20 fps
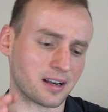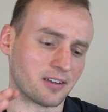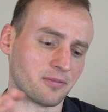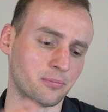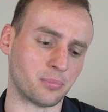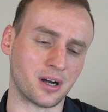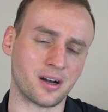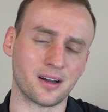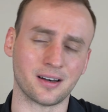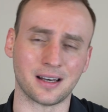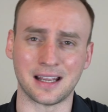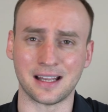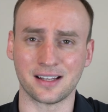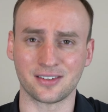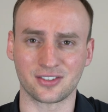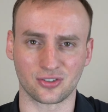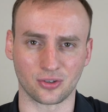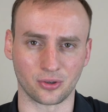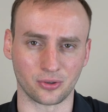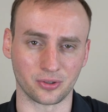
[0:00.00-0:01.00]
I've bought
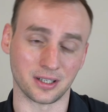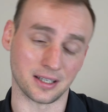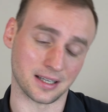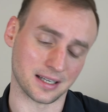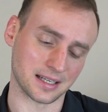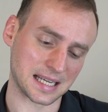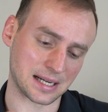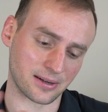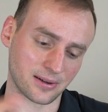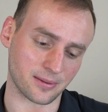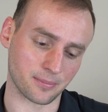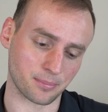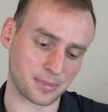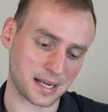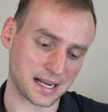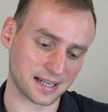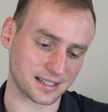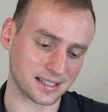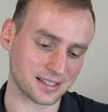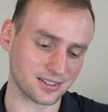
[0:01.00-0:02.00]
and sold it, and now I'm
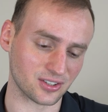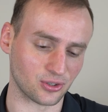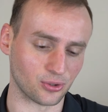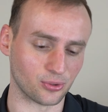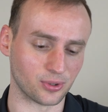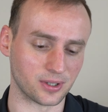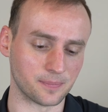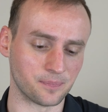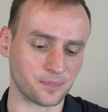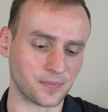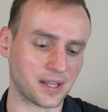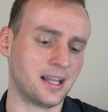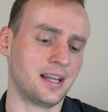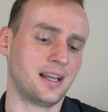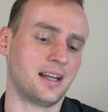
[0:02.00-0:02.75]
back into it.